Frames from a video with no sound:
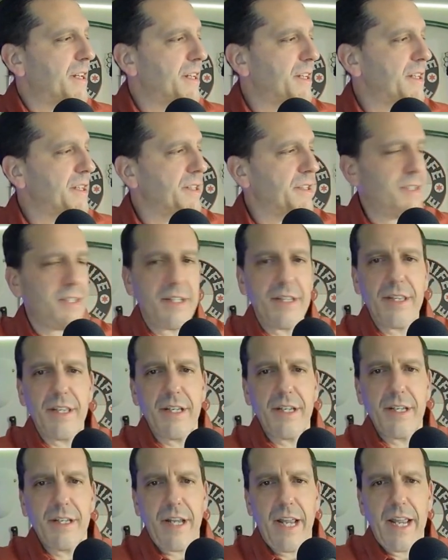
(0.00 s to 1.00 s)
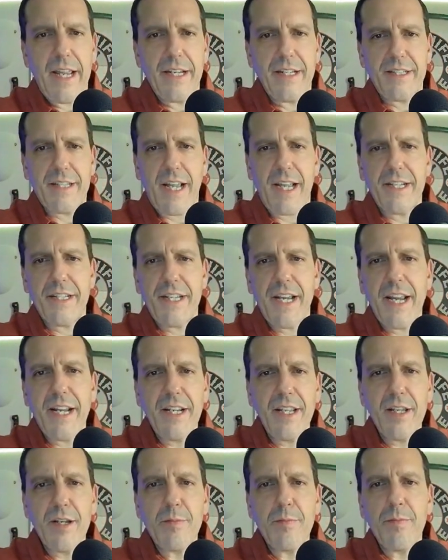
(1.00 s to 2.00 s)
is the a
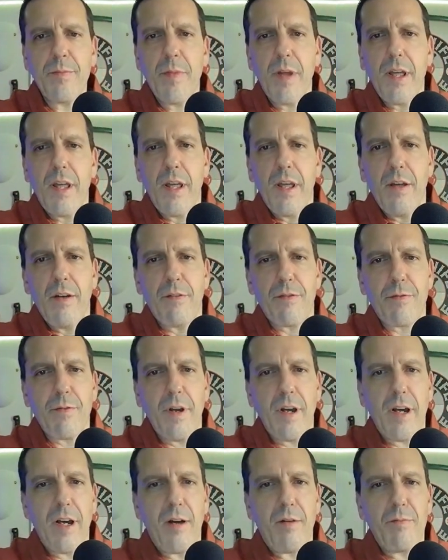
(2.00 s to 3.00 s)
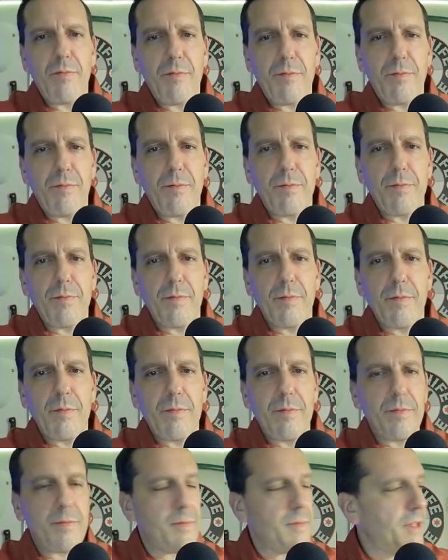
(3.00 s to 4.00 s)
titanium um,
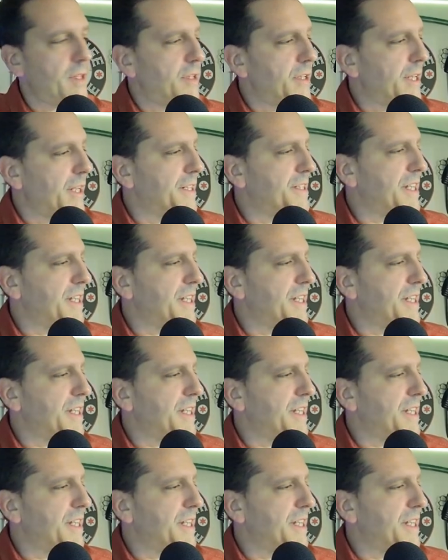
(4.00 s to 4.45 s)
a